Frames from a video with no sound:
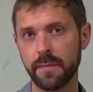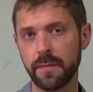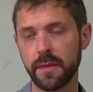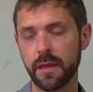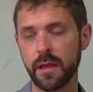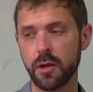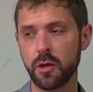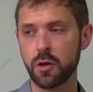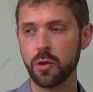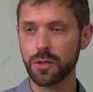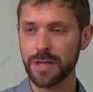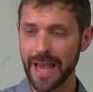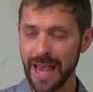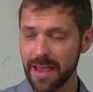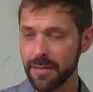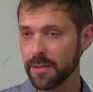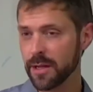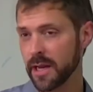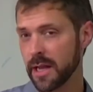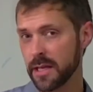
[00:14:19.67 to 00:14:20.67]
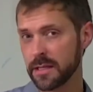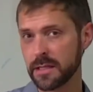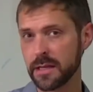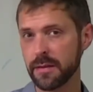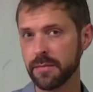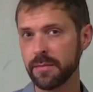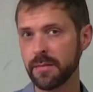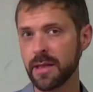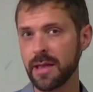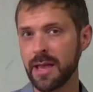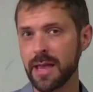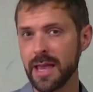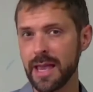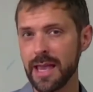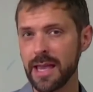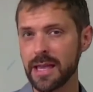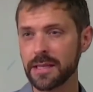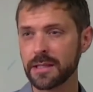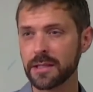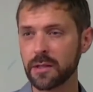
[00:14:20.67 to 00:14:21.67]
Eudaimonism
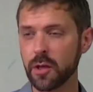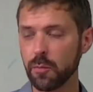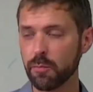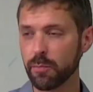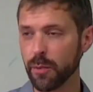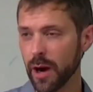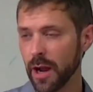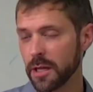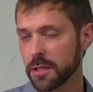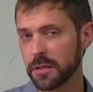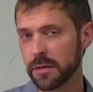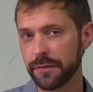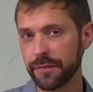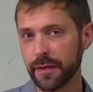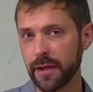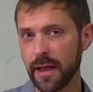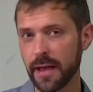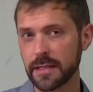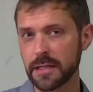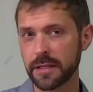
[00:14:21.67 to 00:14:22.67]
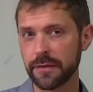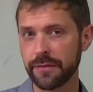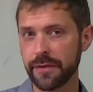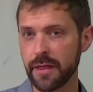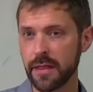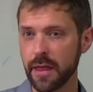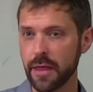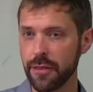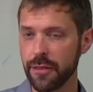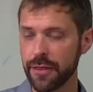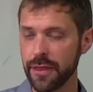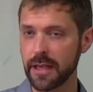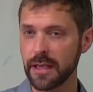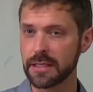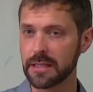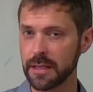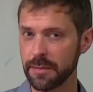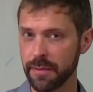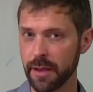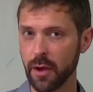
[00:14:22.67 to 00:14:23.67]
is the branch of philosophy that thinks
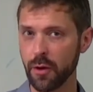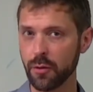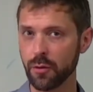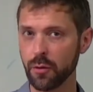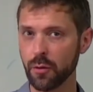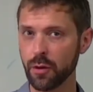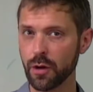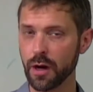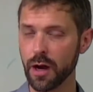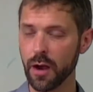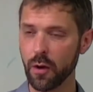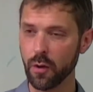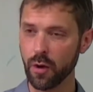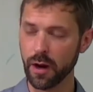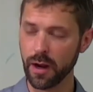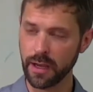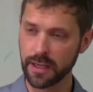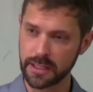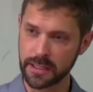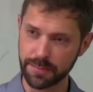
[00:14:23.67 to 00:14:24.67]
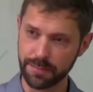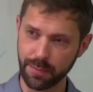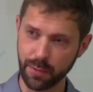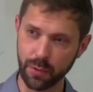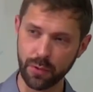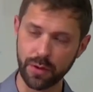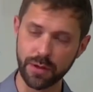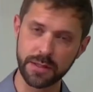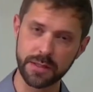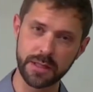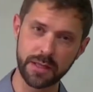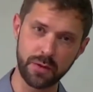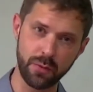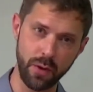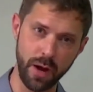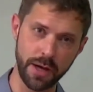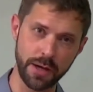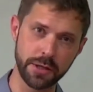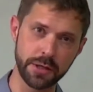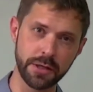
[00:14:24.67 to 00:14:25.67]
about or explores the
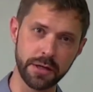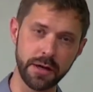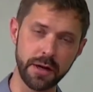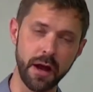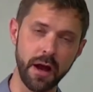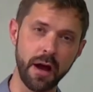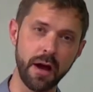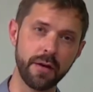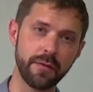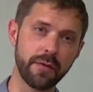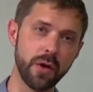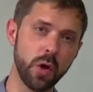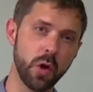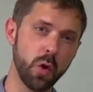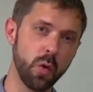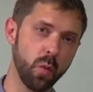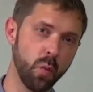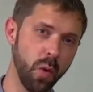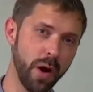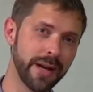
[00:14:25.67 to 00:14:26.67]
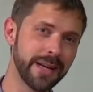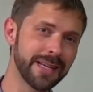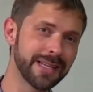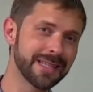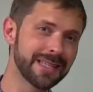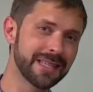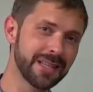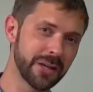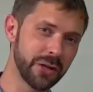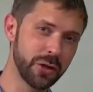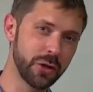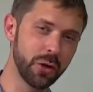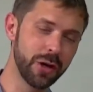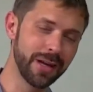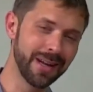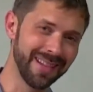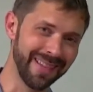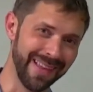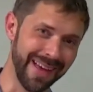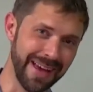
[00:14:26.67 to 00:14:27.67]
question of what is the
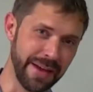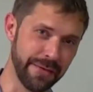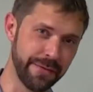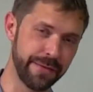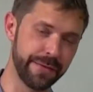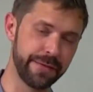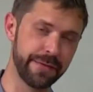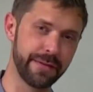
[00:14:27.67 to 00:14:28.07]
good life.